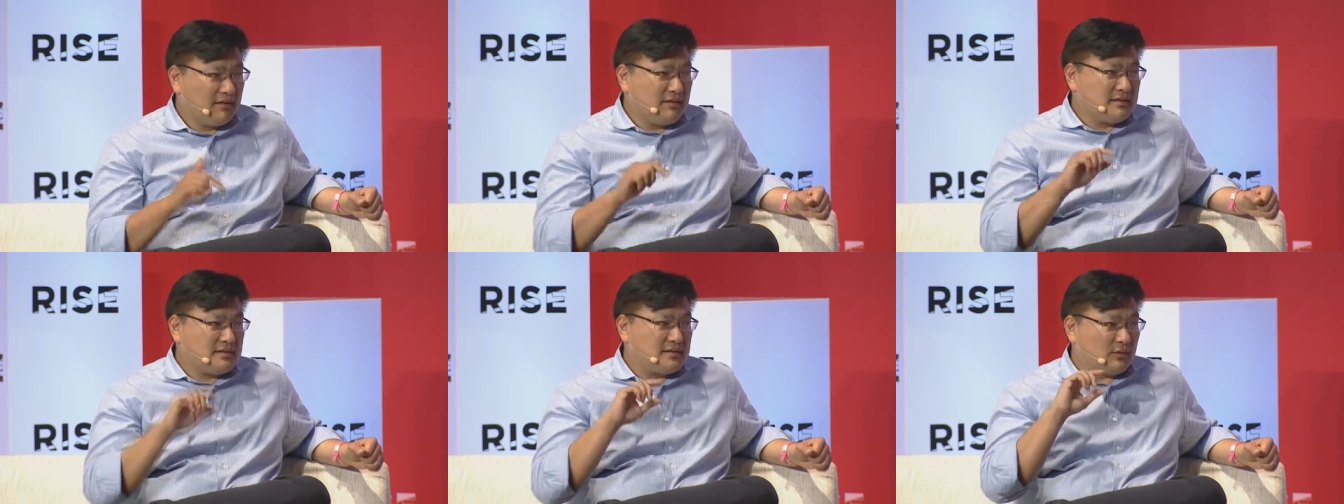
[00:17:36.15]

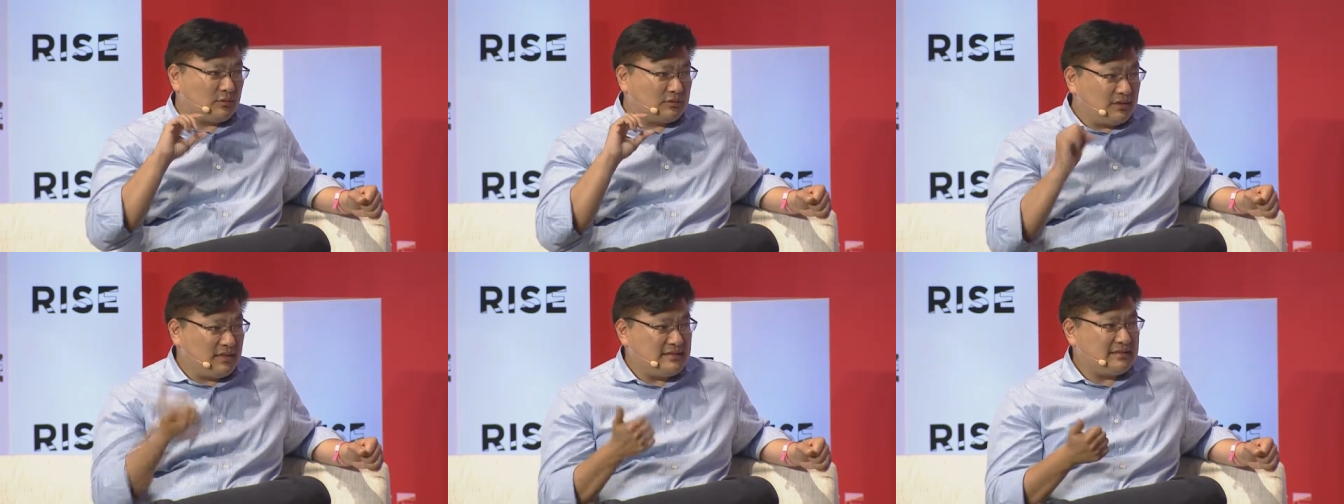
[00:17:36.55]
So
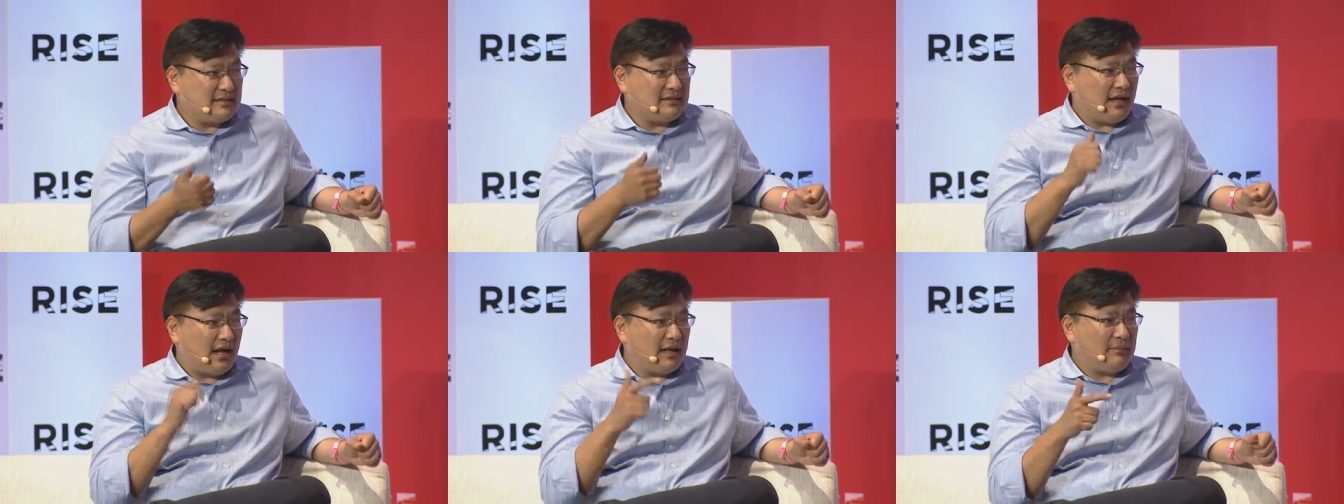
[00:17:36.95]
Tencent
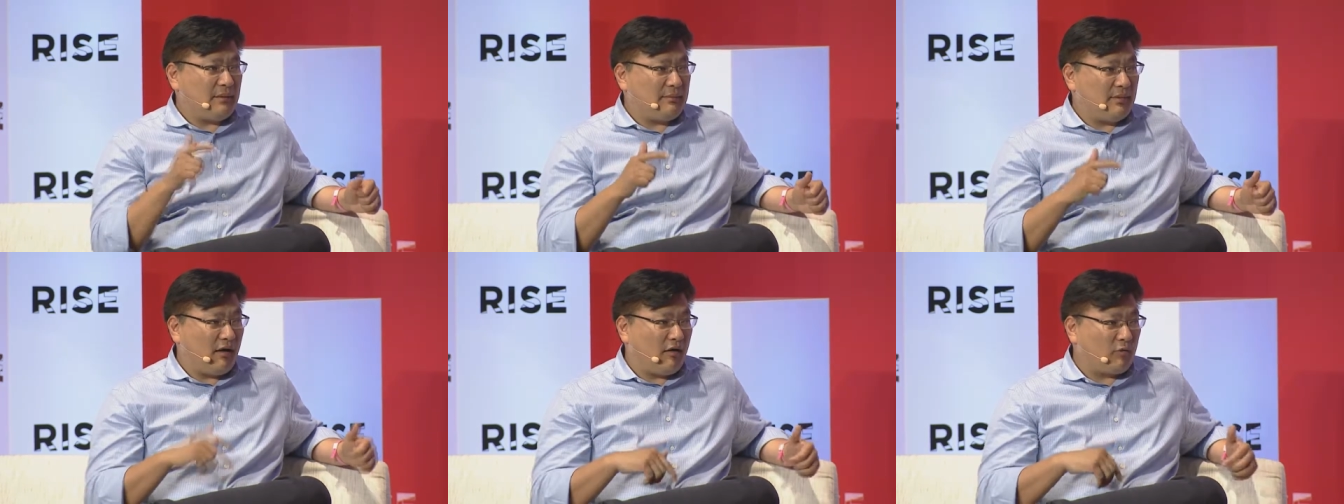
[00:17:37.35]
and
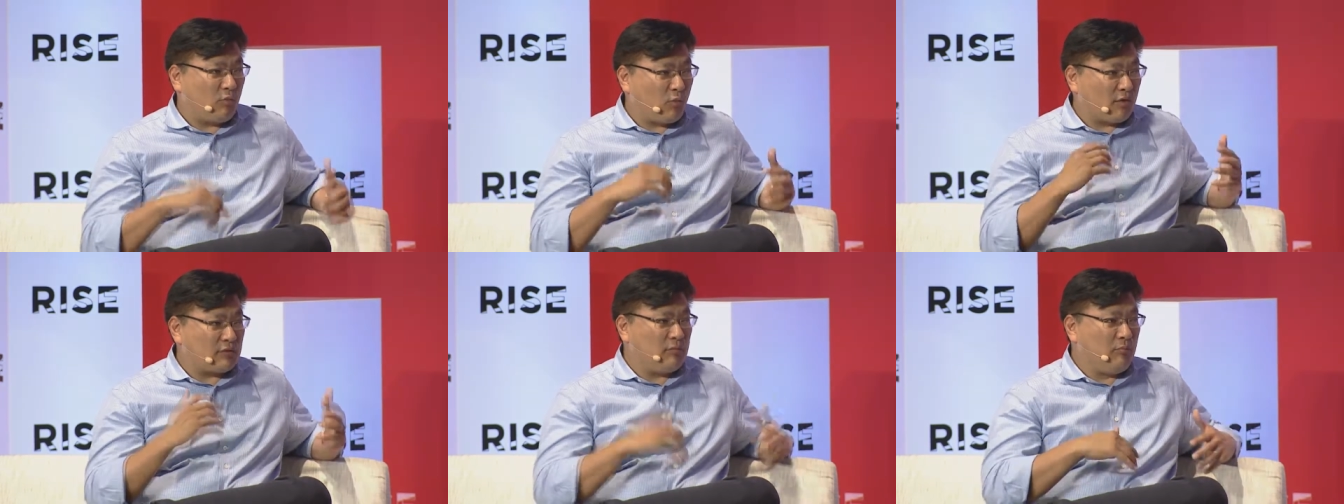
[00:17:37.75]
Alibaba are
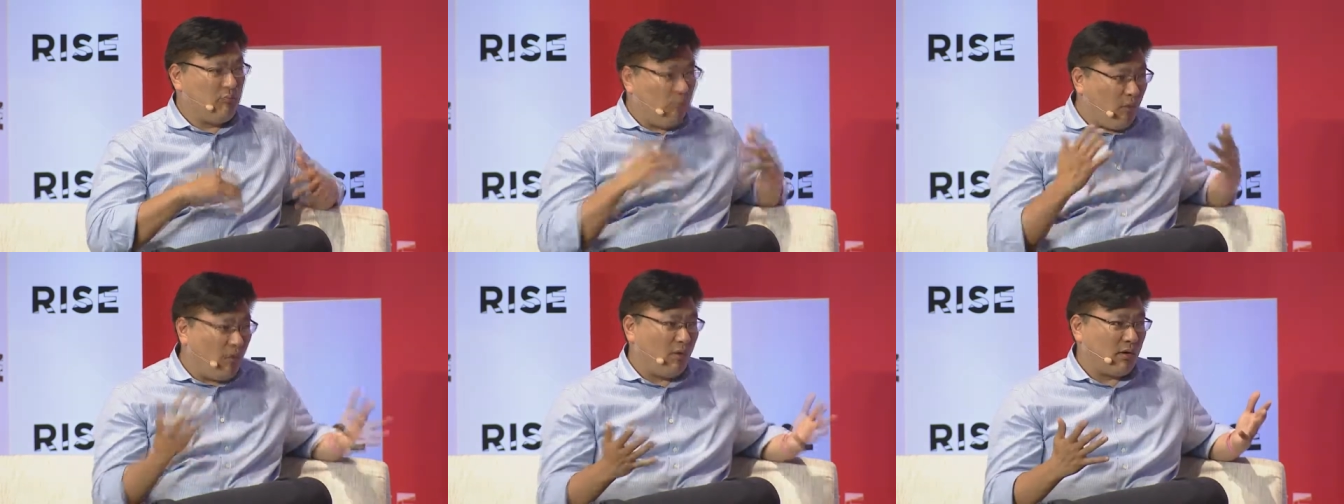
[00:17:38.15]
worth
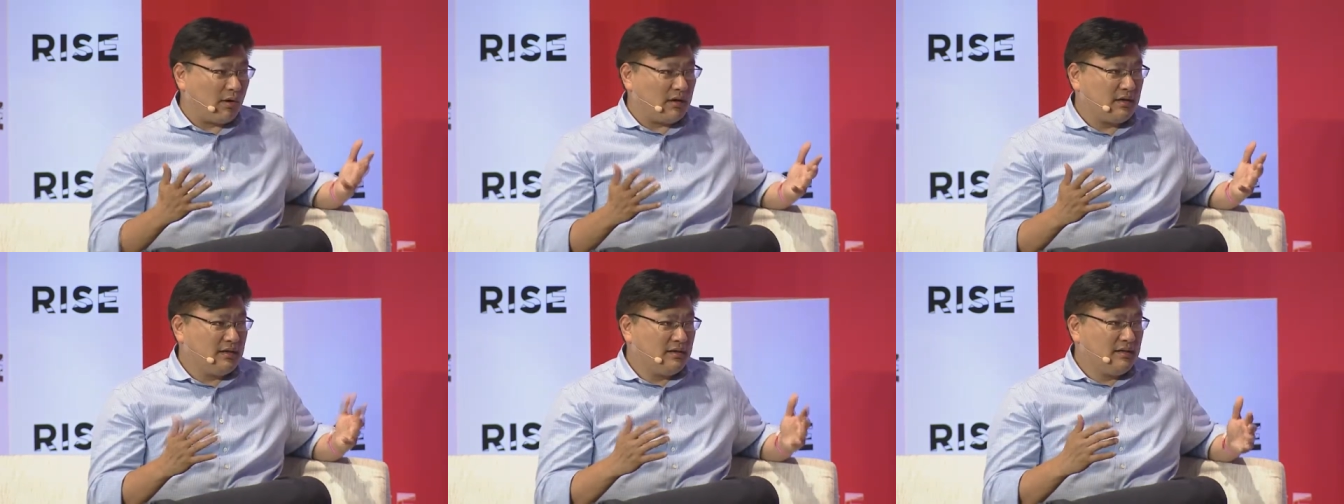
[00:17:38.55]

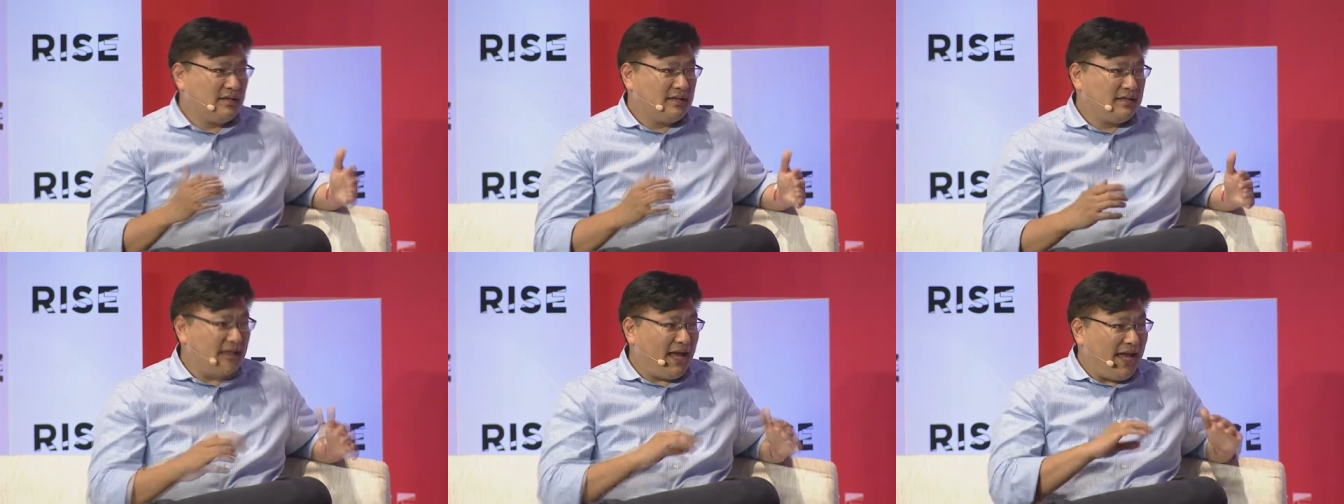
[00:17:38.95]
more
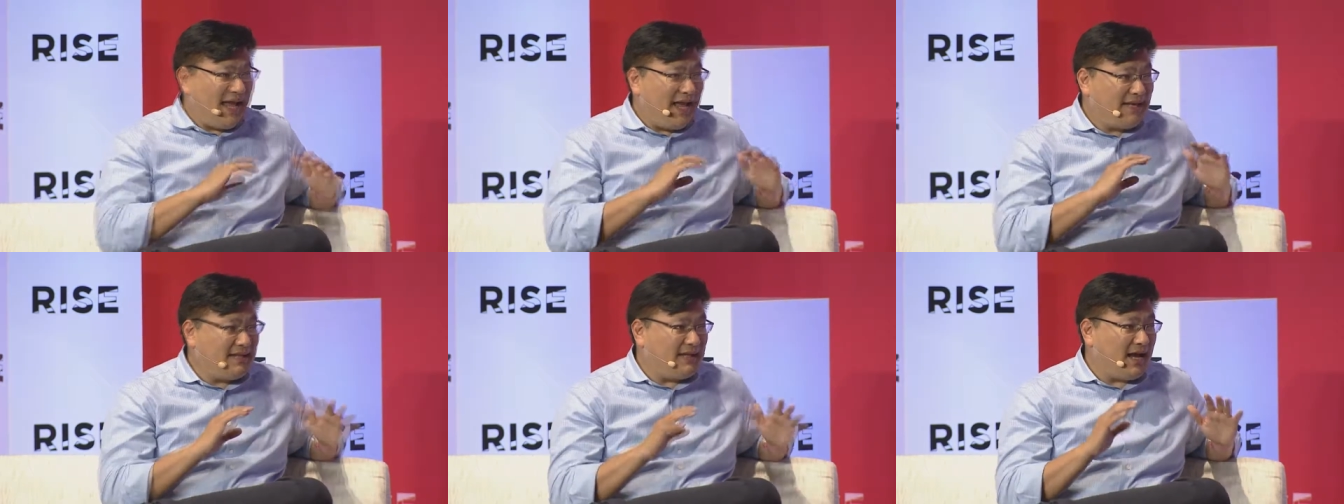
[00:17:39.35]
than
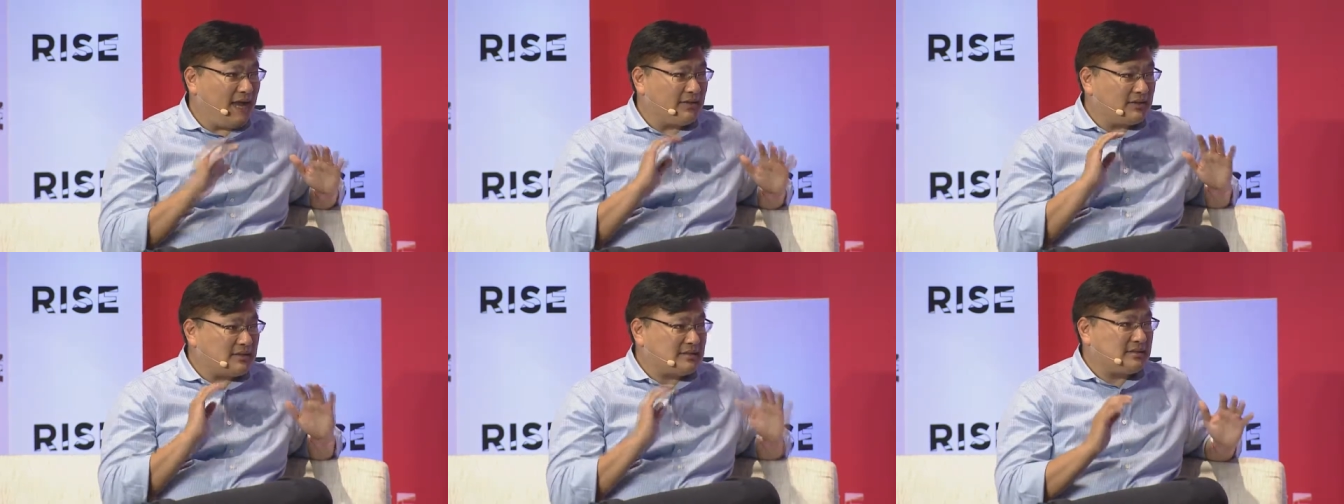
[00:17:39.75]
any
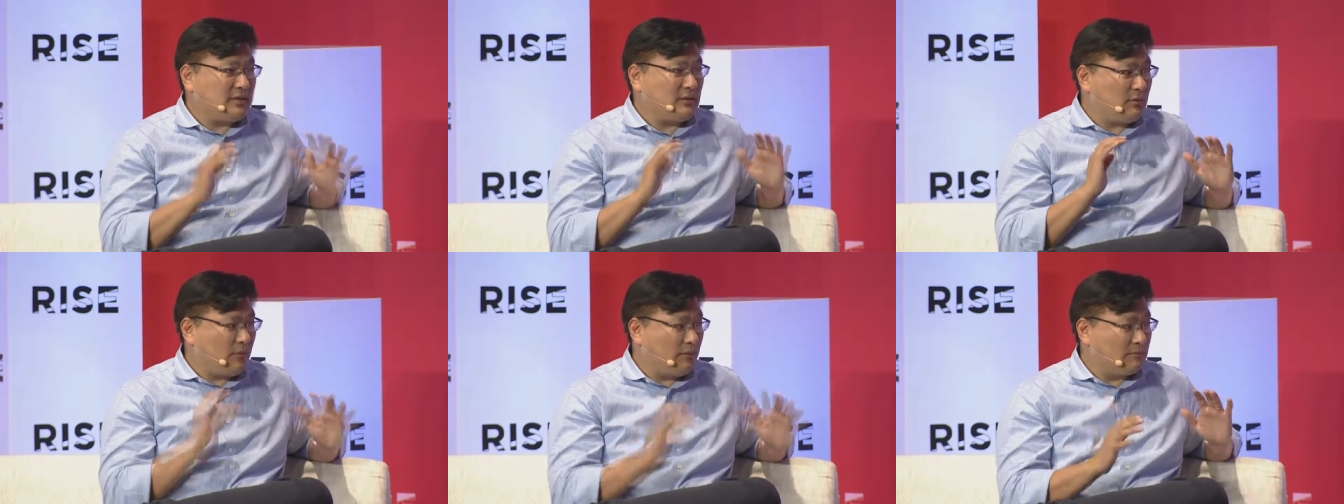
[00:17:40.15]
other
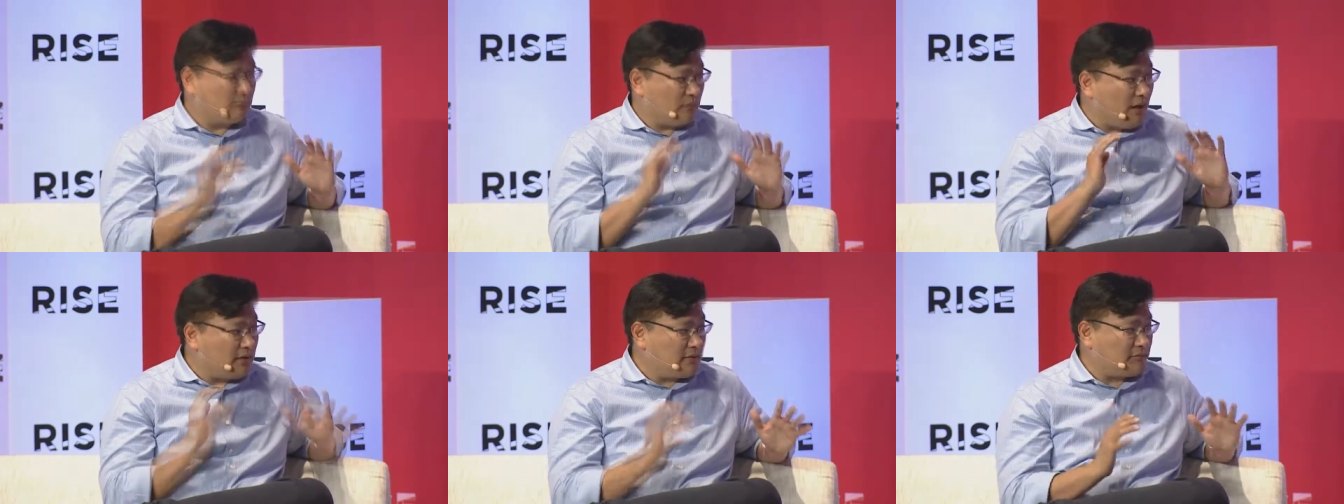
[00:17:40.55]
state-owned
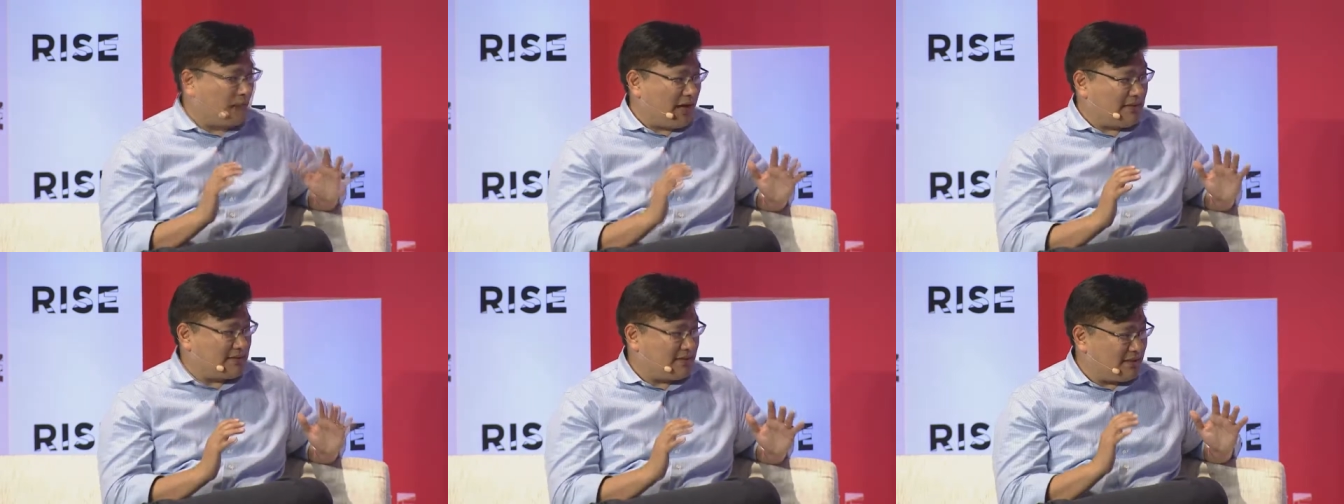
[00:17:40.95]

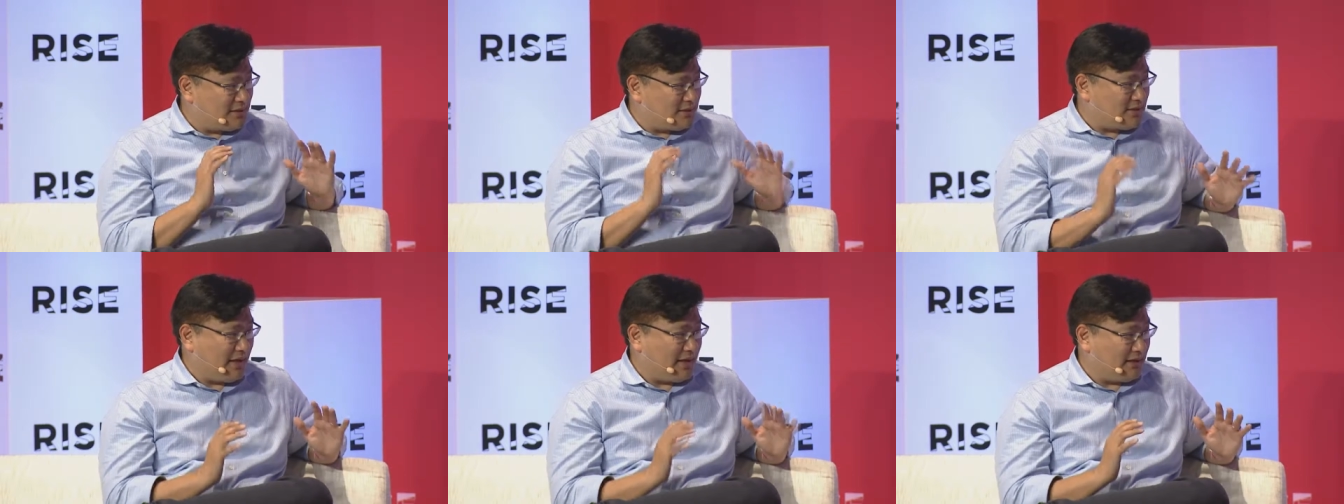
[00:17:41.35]
enterprise in
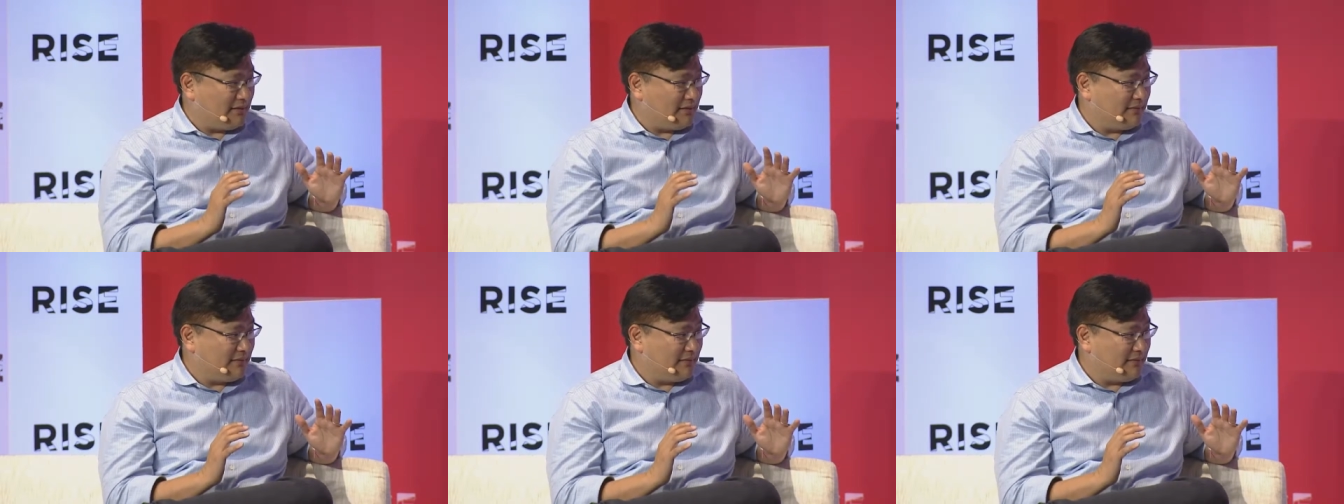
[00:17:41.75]
China.